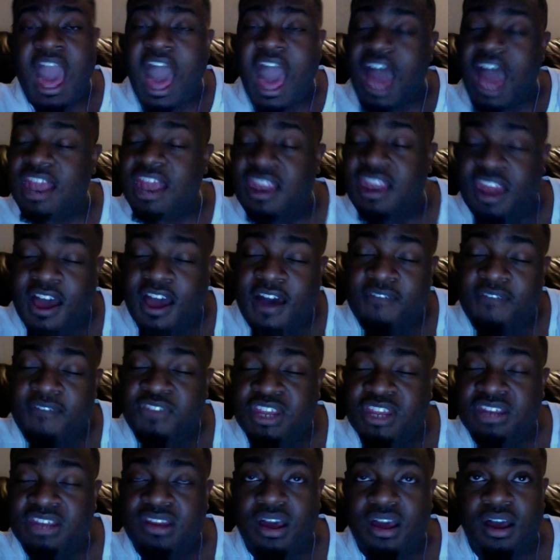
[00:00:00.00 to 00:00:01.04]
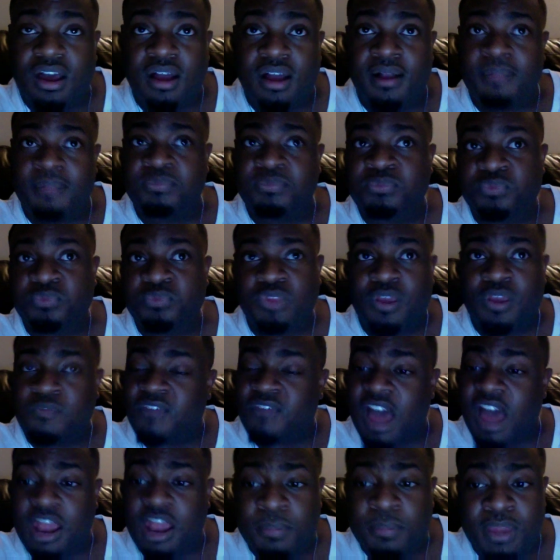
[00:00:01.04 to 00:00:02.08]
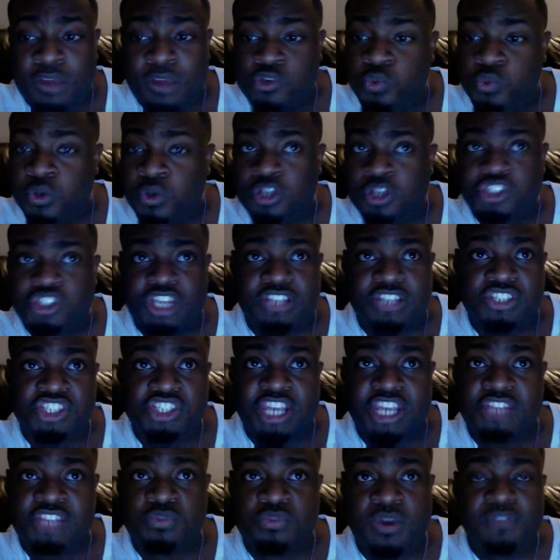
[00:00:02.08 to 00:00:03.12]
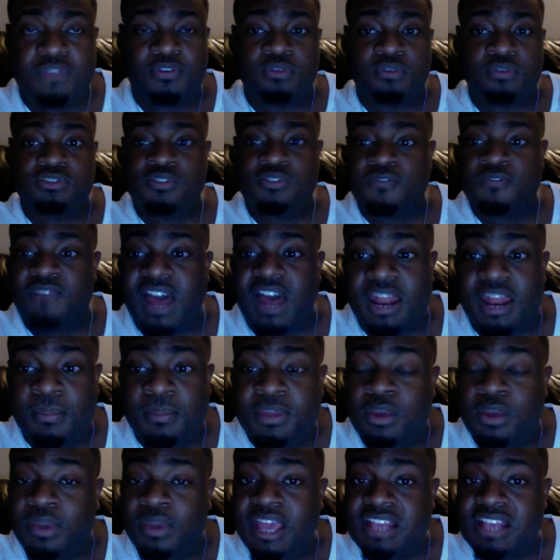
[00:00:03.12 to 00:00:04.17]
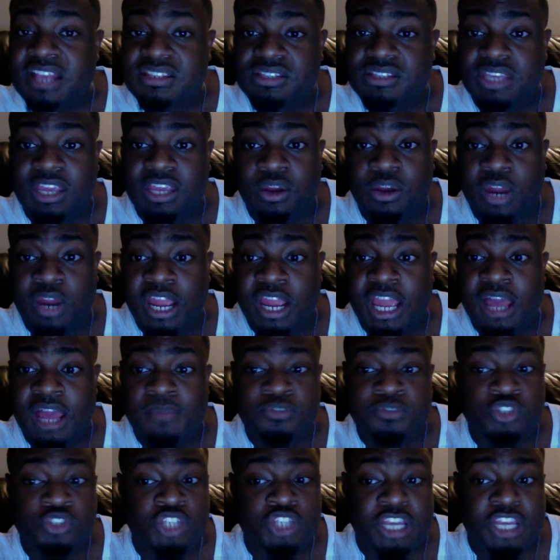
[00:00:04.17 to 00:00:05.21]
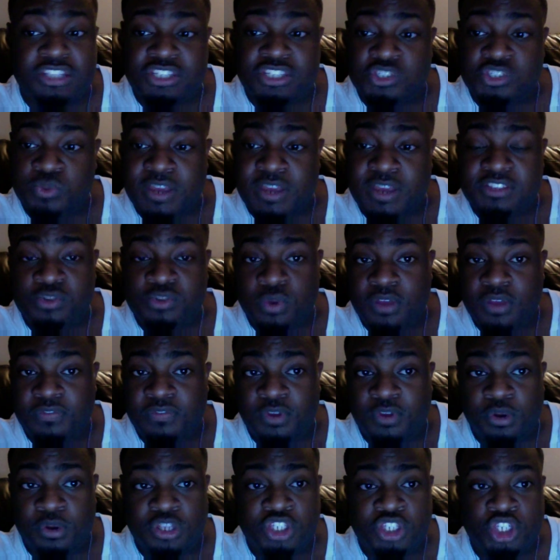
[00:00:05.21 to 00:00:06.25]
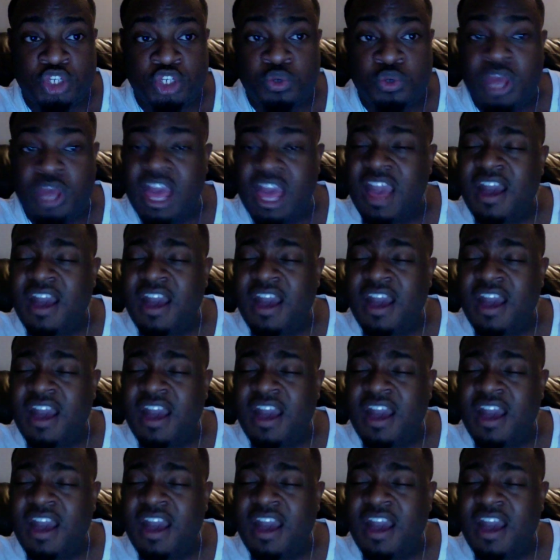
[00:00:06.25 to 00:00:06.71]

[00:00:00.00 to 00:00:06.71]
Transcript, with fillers: I loved it. Um, follow me on Twitter, JustinJ1232. Follow me on Instagram, JustinJ1232.